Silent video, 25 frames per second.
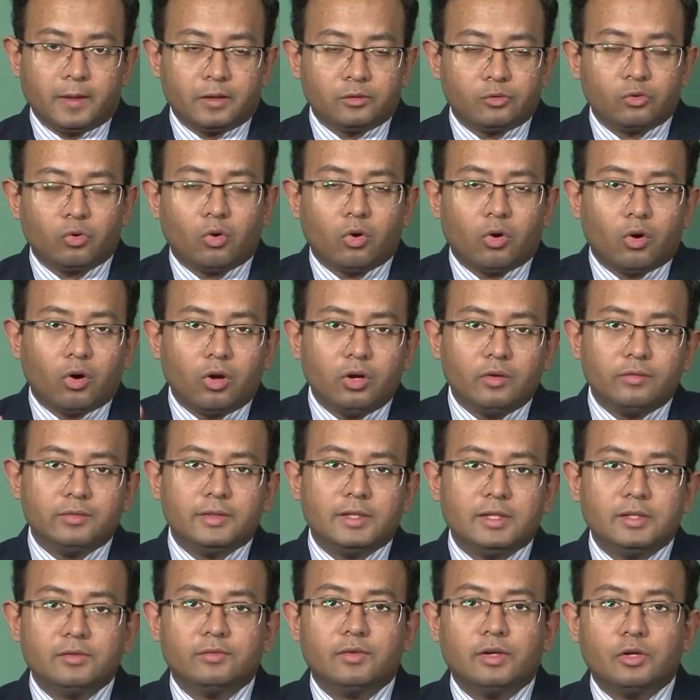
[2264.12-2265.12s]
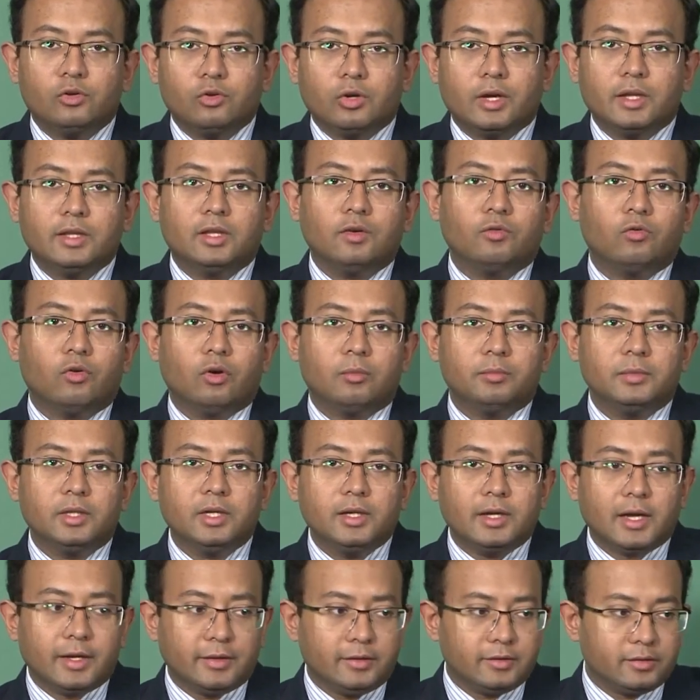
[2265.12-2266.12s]
So, all of these will together form the
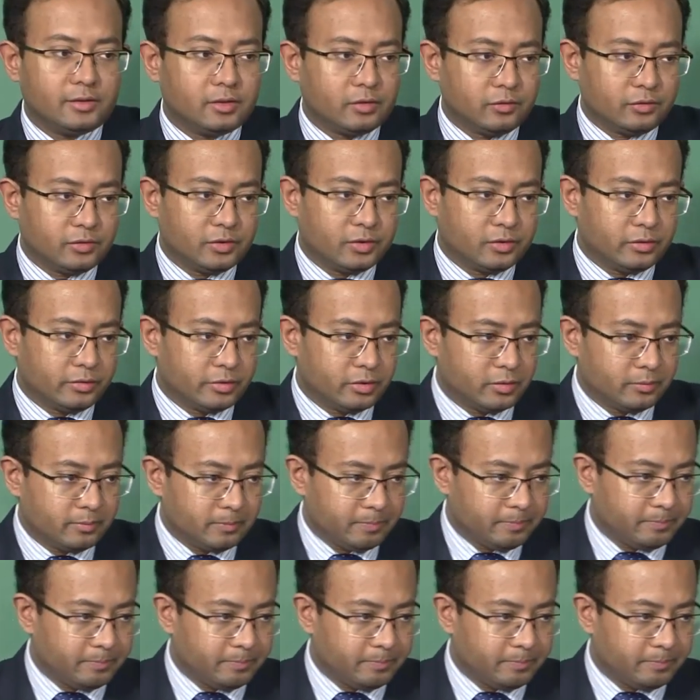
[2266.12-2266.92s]
digestive system.